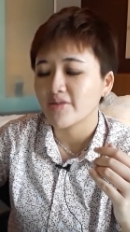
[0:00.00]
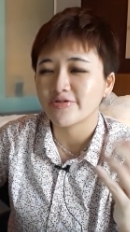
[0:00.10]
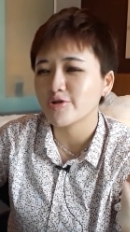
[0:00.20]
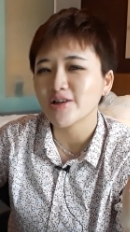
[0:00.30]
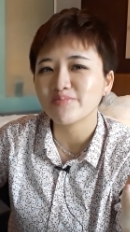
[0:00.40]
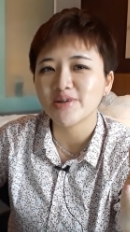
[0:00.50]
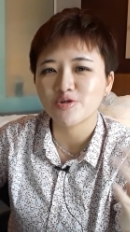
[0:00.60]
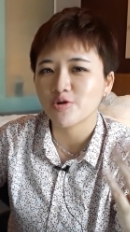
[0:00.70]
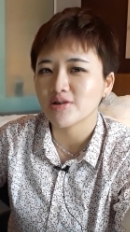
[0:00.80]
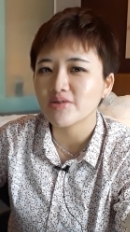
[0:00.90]
If you don't like me,
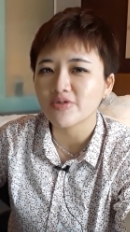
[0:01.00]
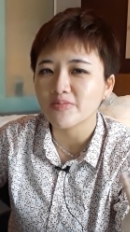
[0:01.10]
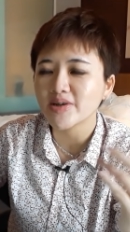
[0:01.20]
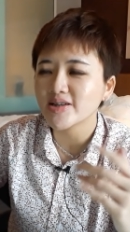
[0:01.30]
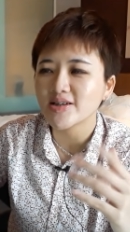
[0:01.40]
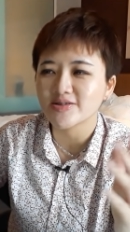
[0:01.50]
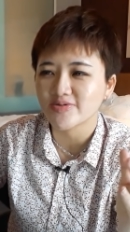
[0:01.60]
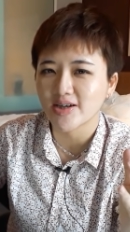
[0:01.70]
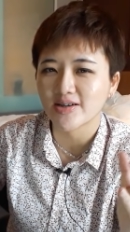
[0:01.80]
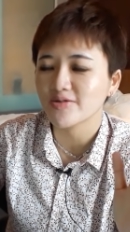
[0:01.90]
you don't learn from me, then
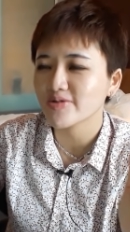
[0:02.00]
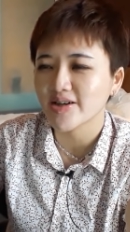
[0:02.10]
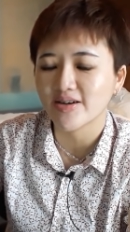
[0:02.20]
it's fine, I don't